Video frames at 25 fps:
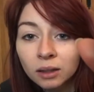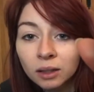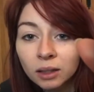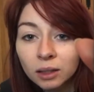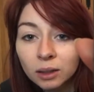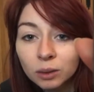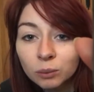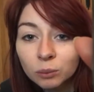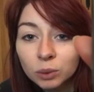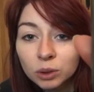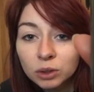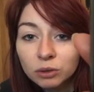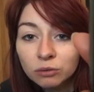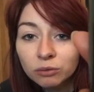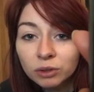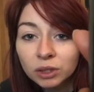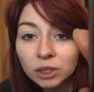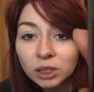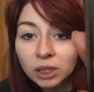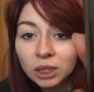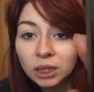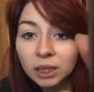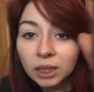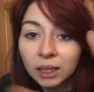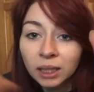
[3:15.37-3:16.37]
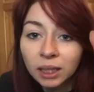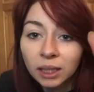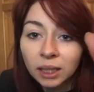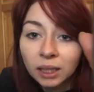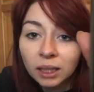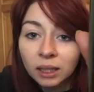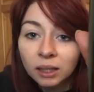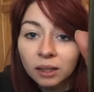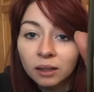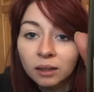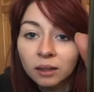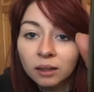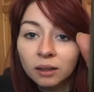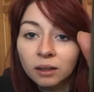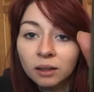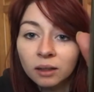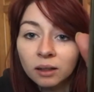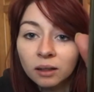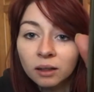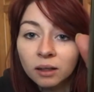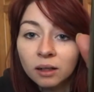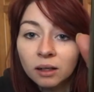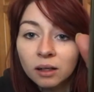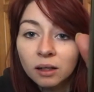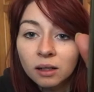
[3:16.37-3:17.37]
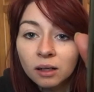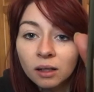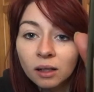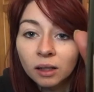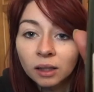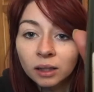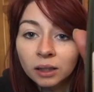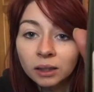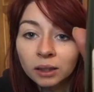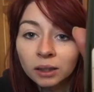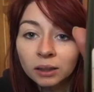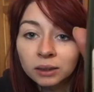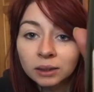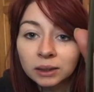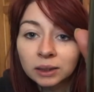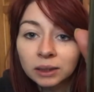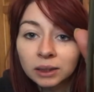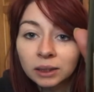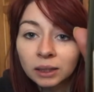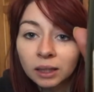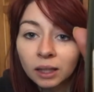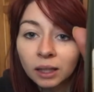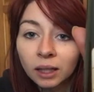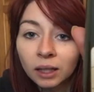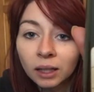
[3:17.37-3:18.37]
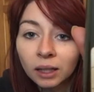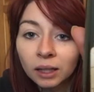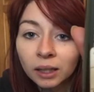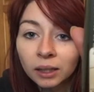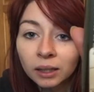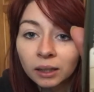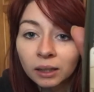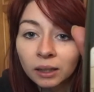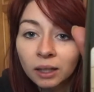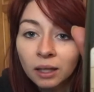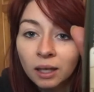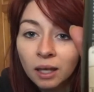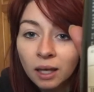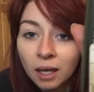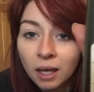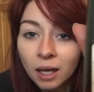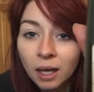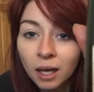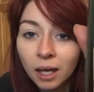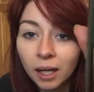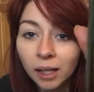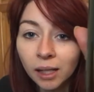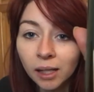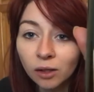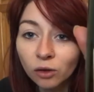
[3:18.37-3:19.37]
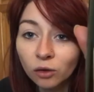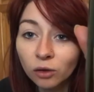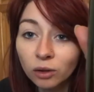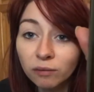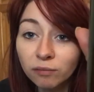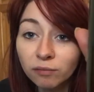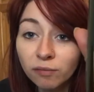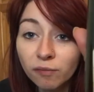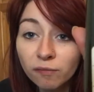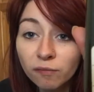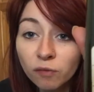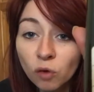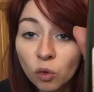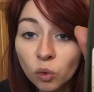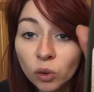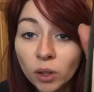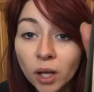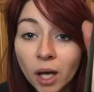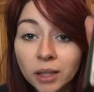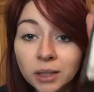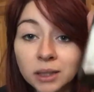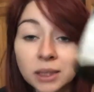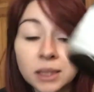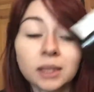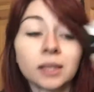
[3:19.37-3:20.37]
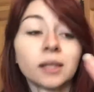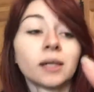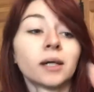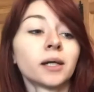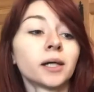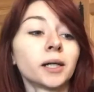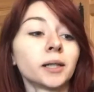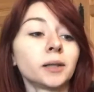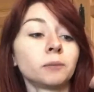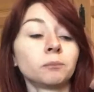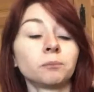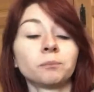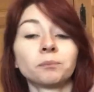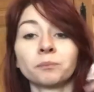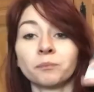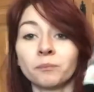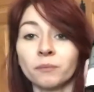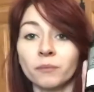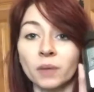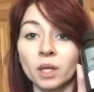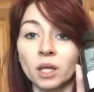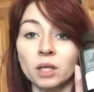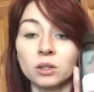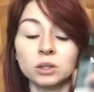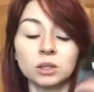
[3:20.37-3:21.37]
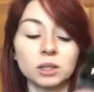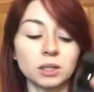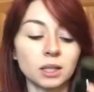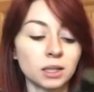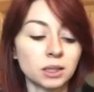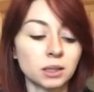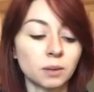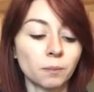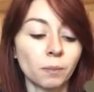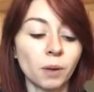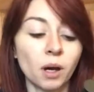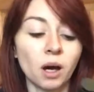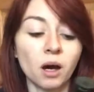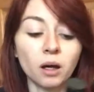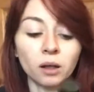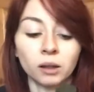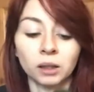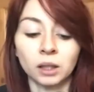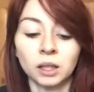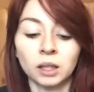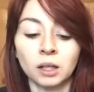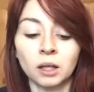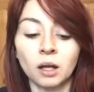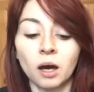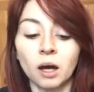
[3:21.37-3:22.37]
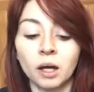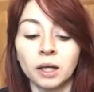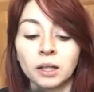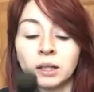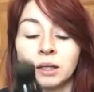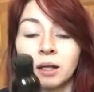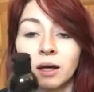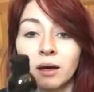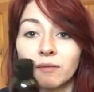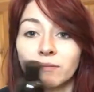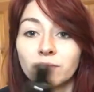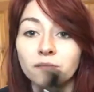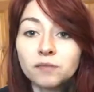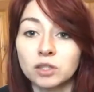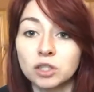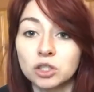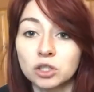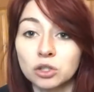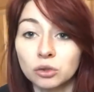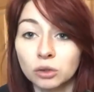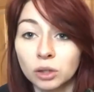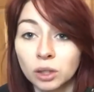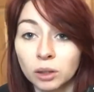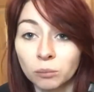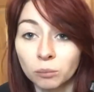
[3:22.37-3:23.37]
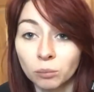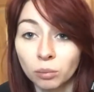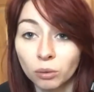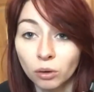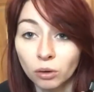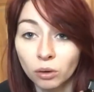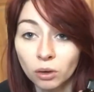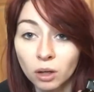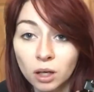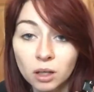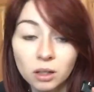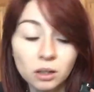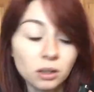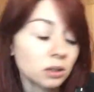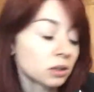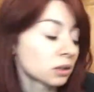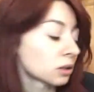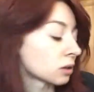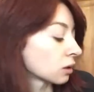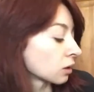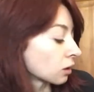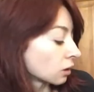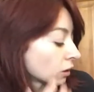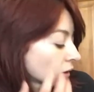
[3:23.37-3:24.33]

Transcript: It was originally $9.99, and I got it for $4.99. So that's a bargain. I love Sukin products.